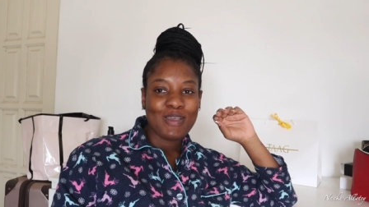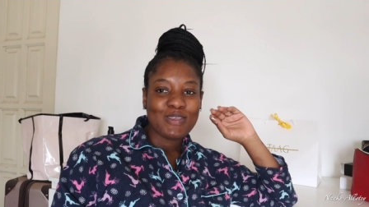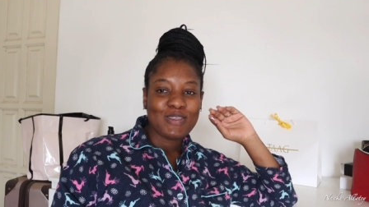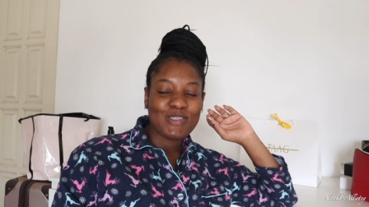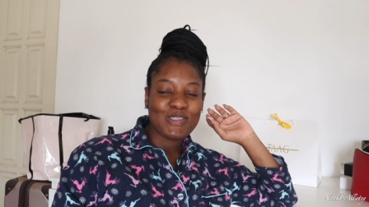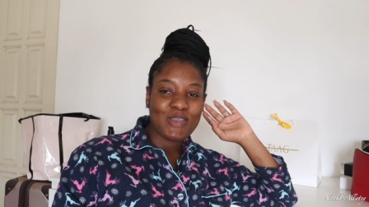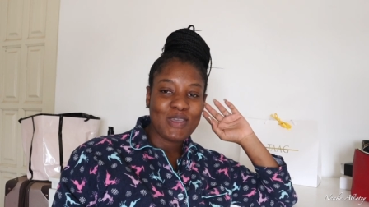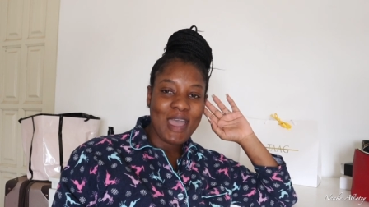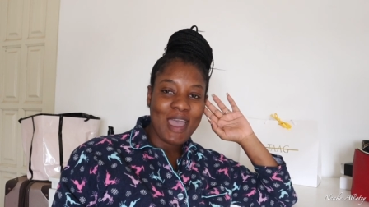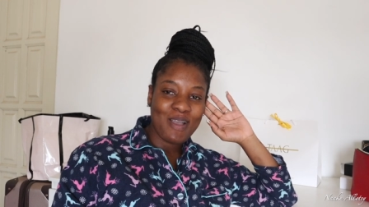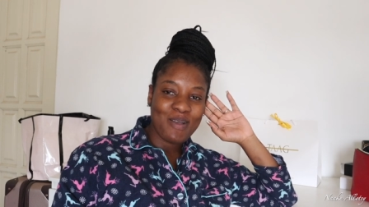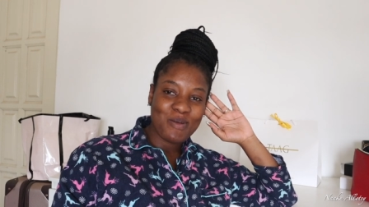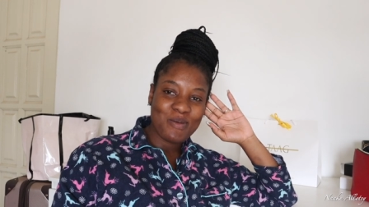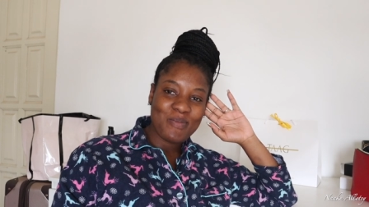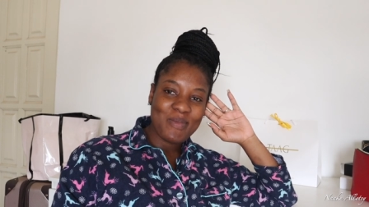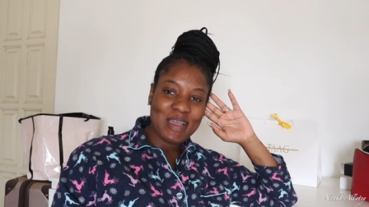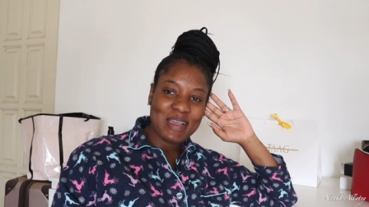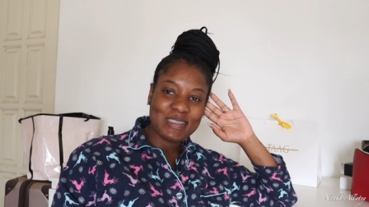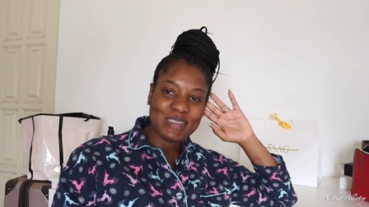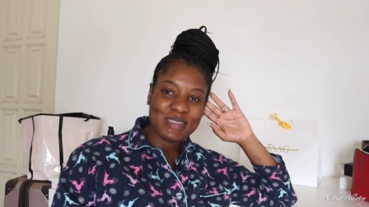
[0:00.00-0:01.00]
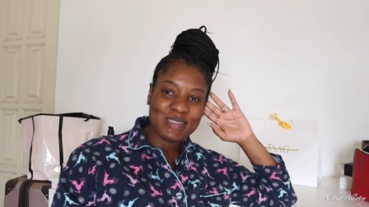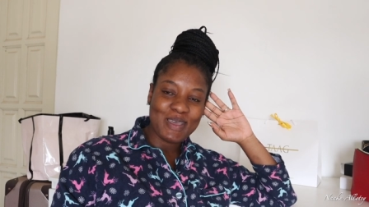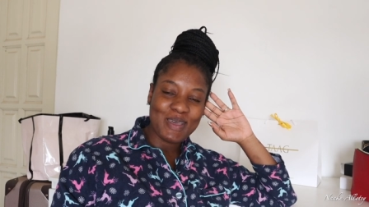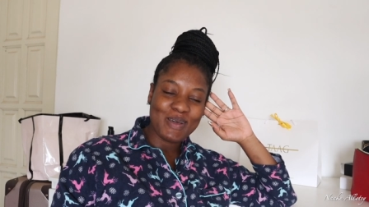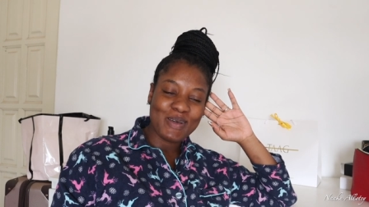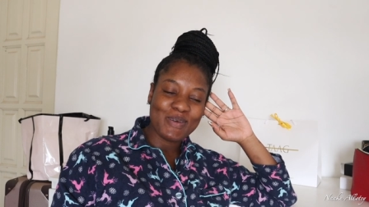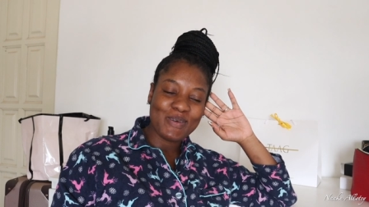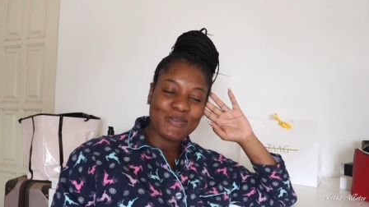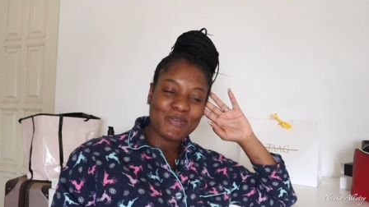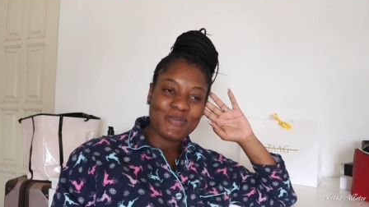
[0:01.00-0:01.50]
So I got
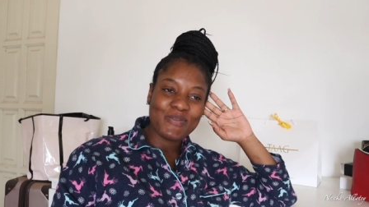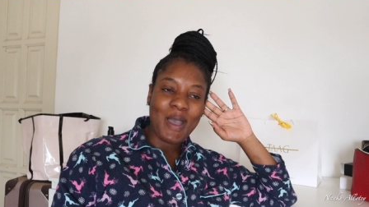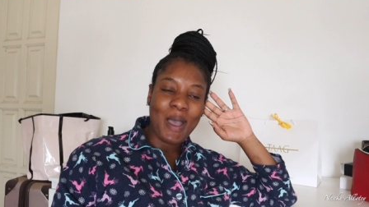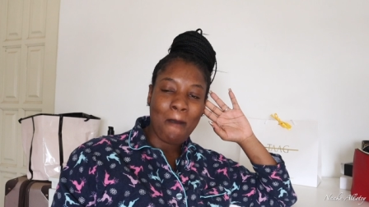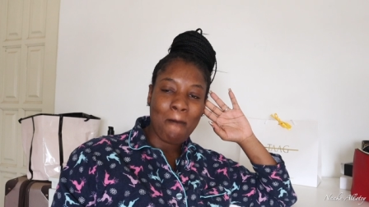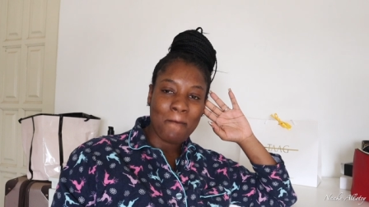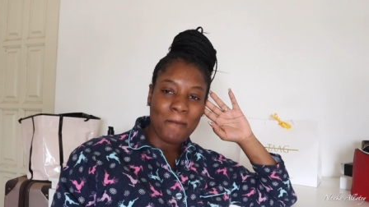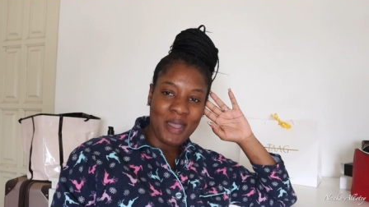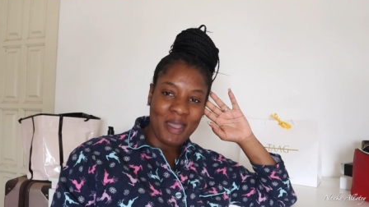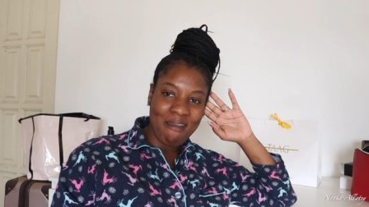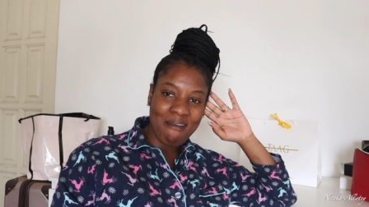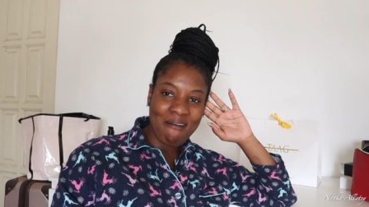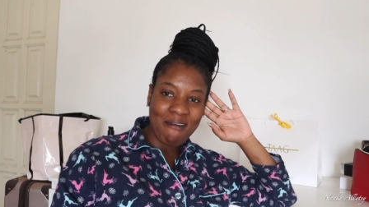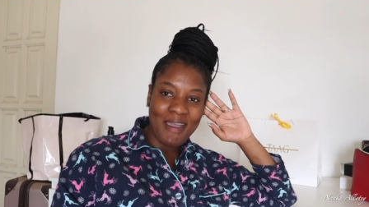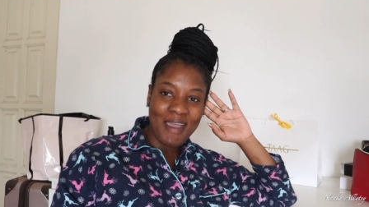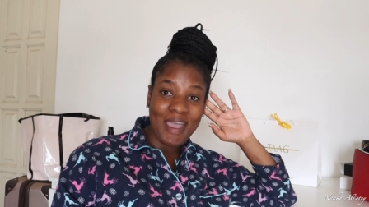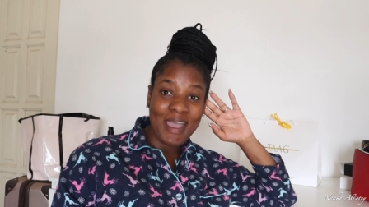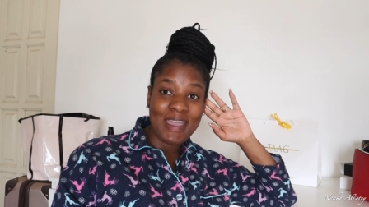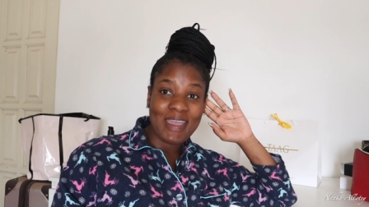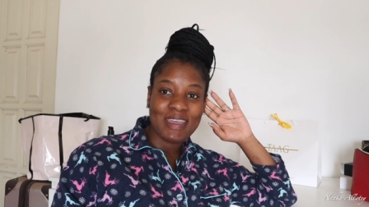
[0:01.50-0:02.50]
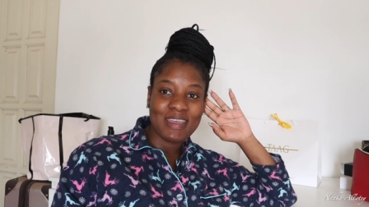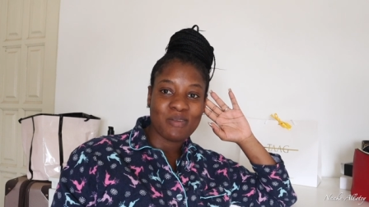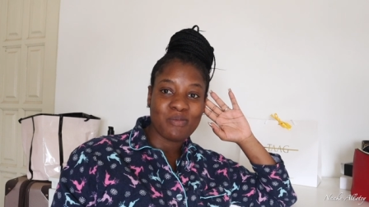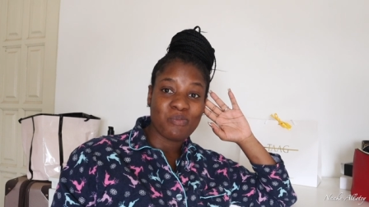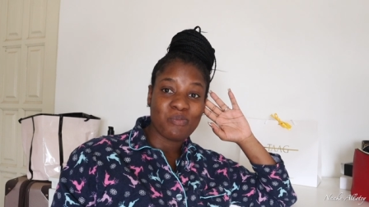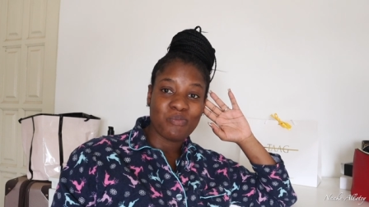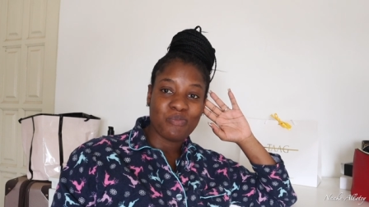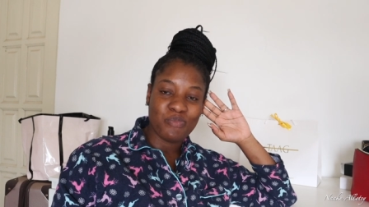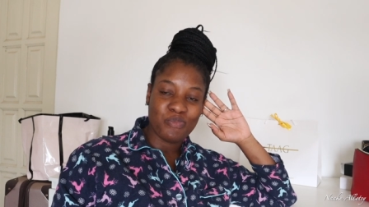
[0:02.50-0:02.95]
myself Amara in